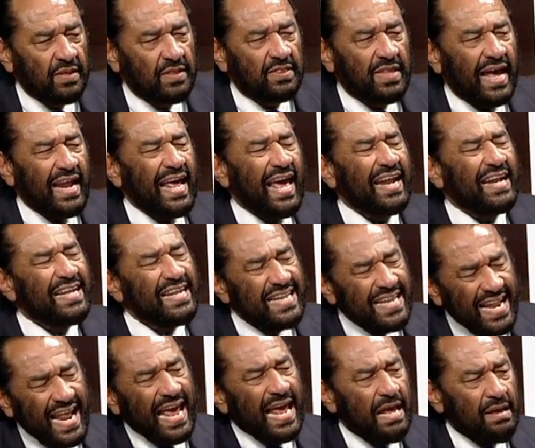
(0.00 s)
that had a
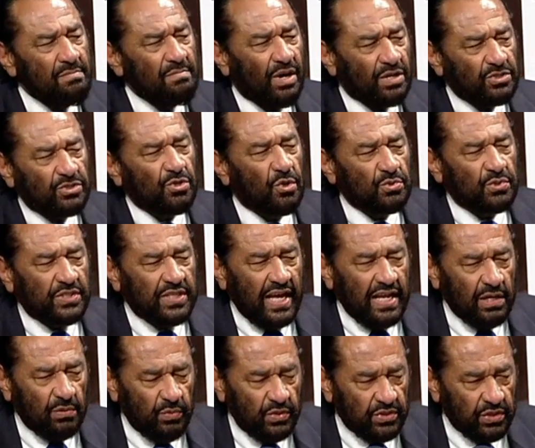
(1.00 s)
name
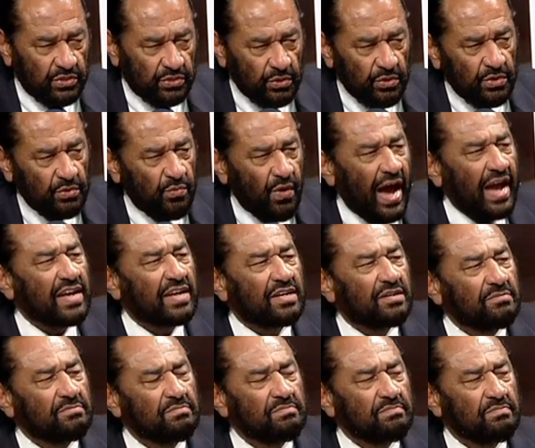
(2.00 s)
associated with the Third Reich.
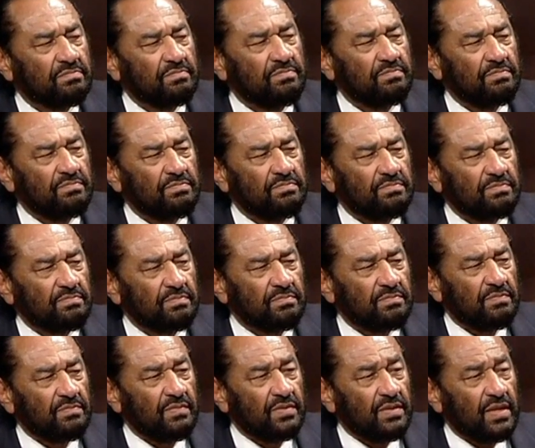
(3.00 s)

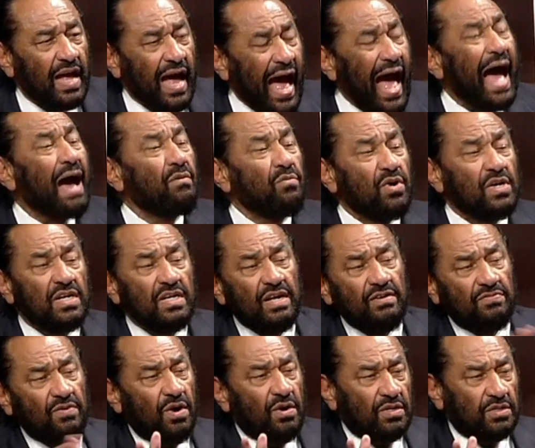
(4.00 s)
I wouldn't
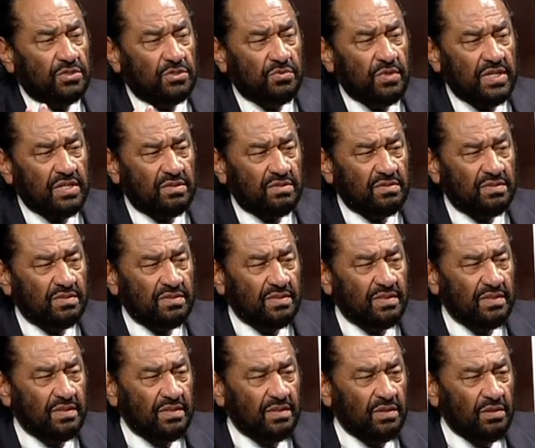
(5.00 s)
live on a street
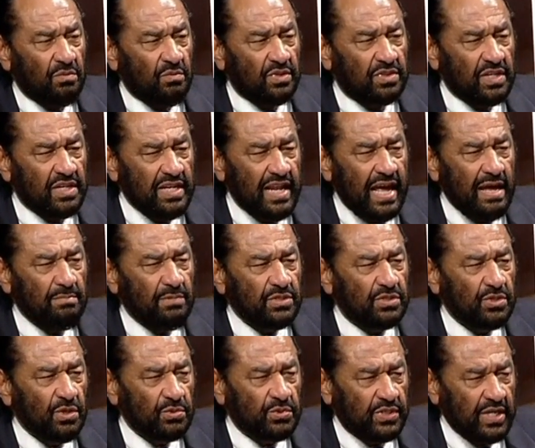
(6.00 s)
with a name
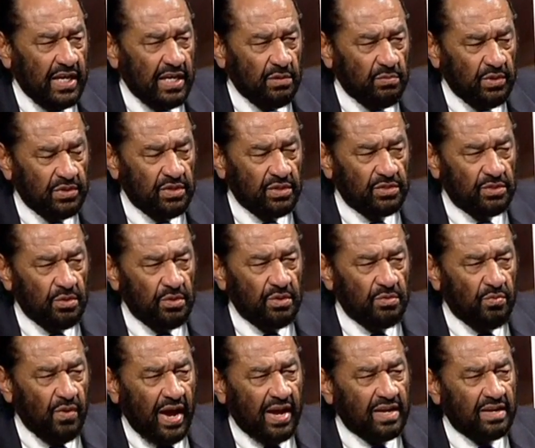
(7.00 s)
associated with the
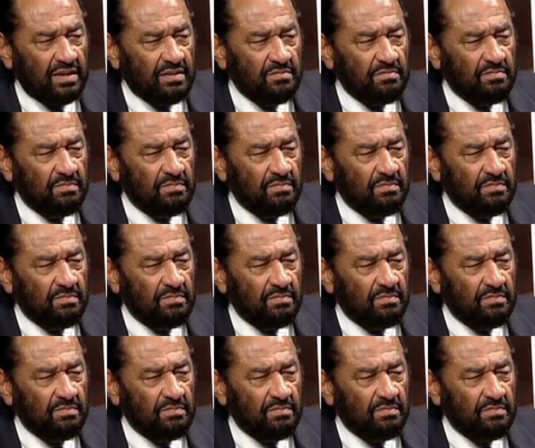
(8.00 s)
Third Reich.